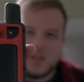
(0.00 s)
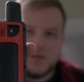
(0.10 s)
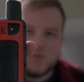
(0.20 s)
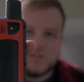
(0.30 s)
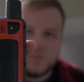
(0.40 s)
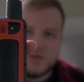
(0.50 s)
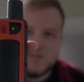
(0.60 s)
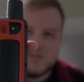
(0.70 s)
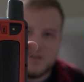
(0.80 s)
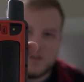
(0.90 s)

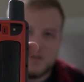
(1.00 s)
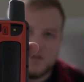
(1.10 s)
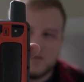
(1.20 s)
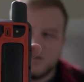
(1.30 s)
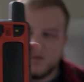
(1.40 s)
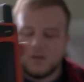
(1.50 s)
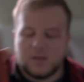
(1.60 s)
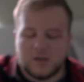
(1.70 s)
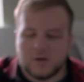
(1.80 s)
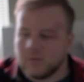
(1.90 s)
USB-C.
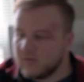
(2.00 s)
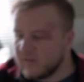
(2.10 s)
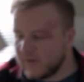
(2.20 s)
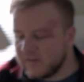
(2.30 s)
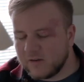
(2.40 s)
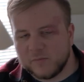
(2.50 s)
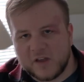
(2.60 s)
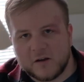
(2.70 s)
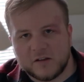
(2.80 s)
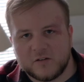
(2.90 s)
Device comes
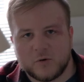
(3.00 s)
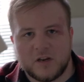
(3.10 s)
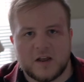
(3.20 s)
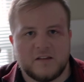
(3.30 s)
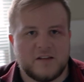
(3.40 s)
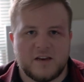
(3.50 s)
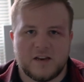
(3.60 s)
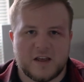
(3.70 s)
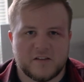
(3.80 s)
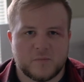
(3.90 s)
out in 2019 and
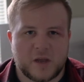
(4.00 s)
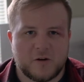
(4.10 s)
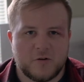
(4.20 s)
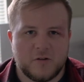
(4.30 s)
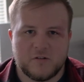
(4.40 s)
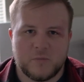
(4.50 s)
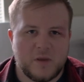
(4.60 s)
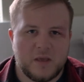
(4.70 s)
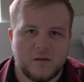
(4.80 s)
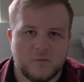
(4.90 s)
it has micro
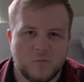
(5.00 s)
USB.